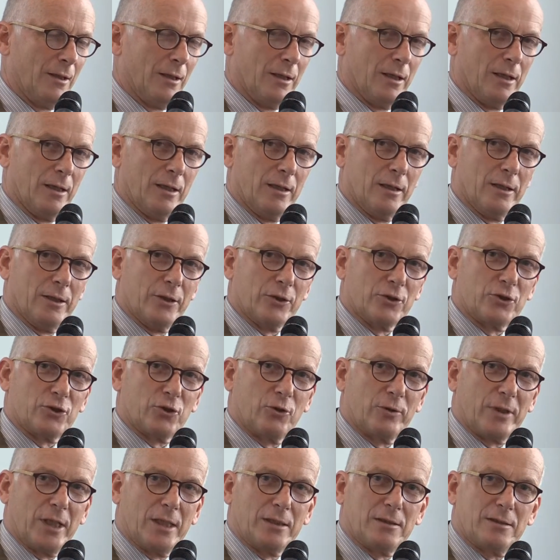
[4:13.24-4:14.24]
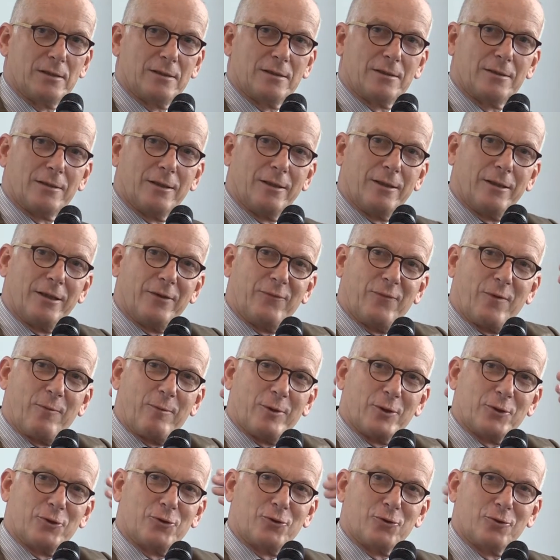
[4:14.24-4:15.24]
So yes, if I
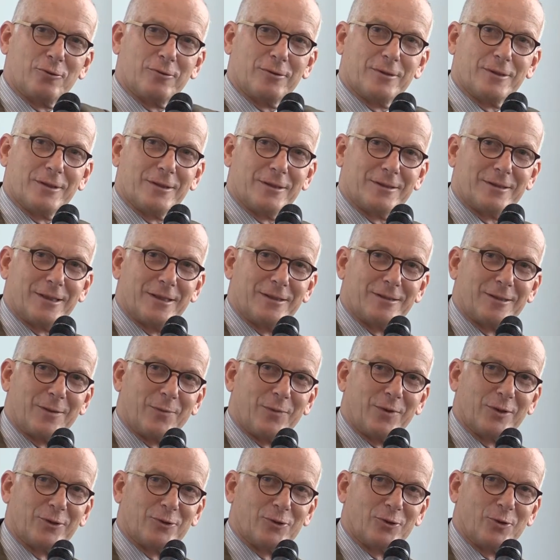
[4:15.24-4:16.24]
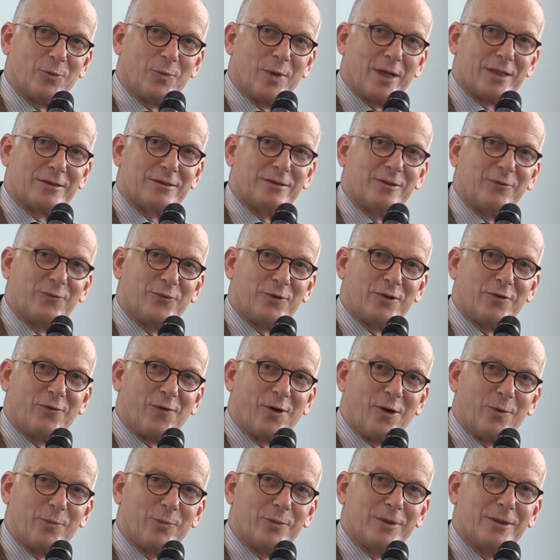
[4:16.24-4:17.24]
want to say something to capacity for
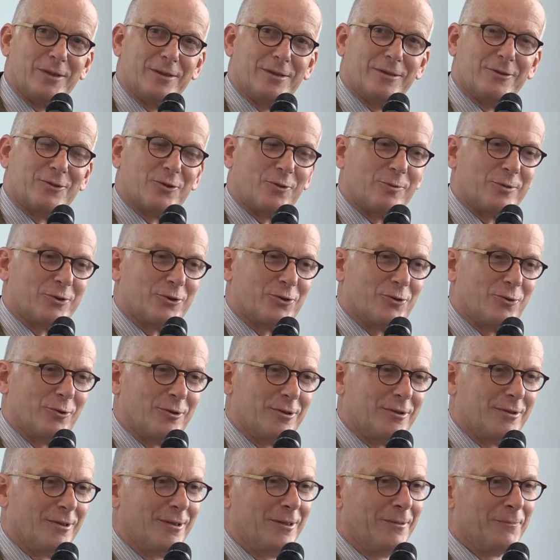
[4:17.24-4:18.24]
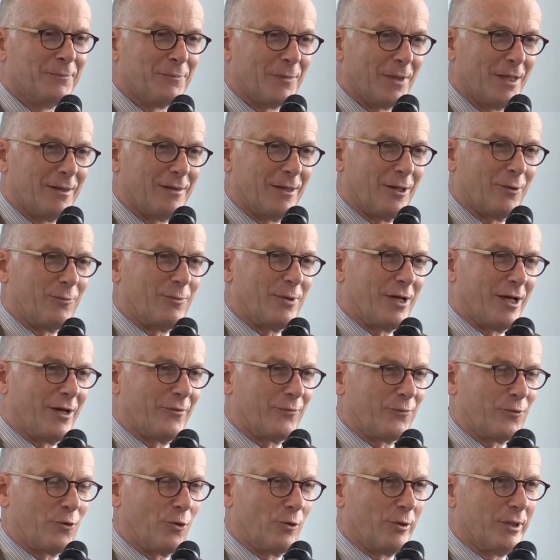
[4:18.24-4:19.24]
development, it's always good that we
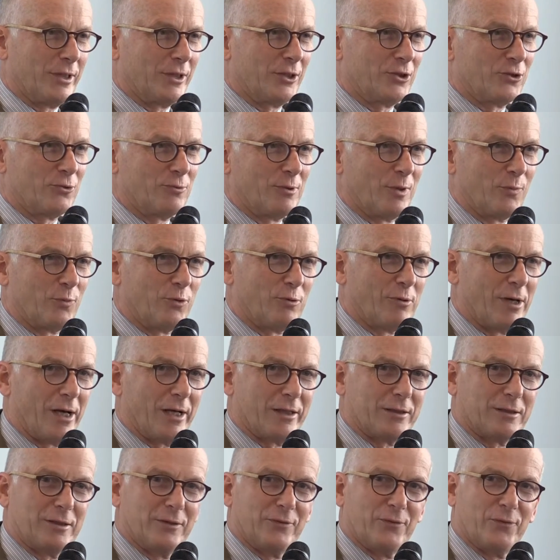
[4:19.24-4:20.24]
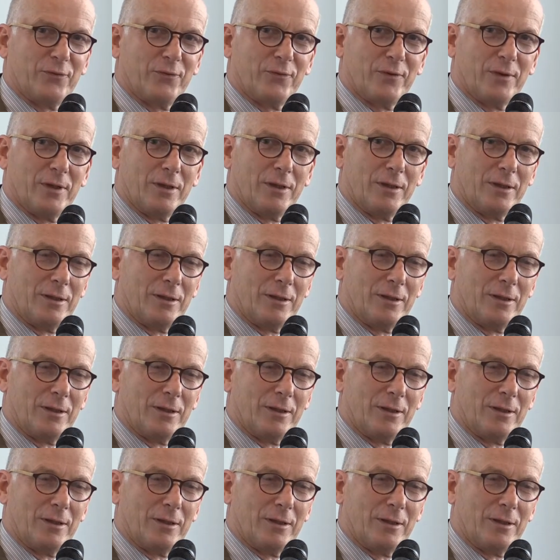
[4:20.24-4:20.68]
have colleagues who are proactive,